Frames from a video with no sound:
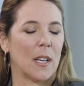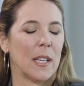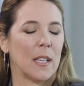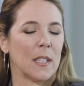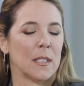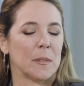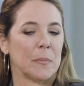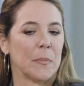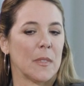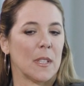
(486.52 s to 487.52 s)

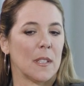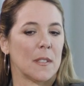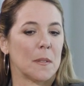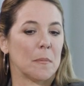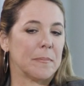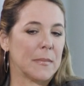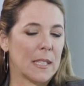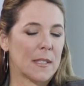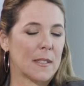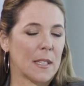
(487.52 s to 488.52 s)

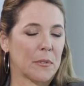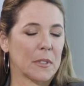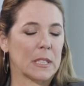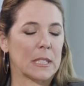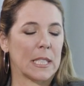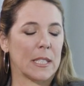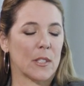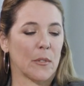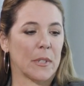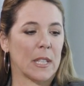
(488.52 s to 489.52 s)
It's definitely
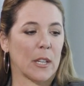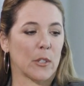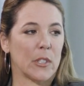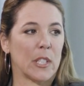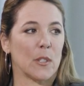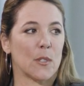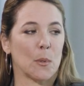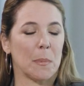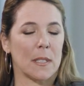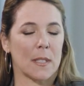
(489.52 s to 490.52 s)
something that continues
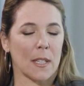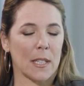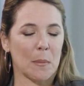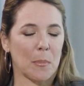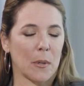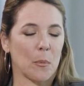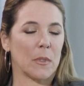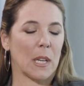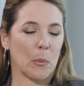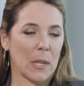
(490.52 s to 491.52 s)
to be studied,
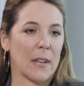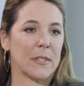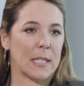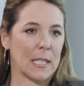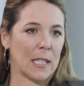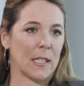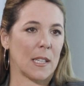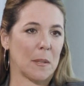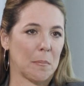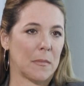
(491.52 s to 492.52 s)
but that we have seen
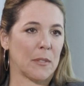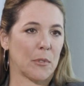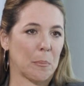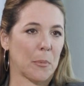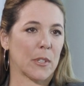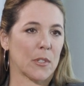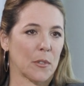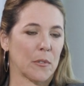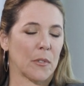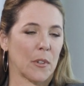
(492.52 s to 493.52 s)
in different parts
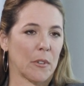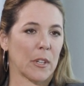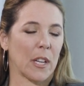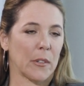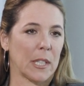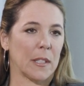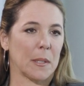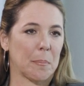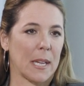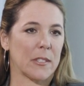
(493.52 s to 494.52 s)
of our county in
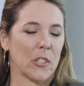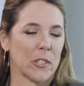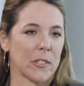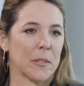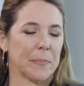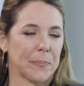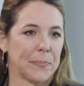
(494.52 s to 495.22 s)
the past years.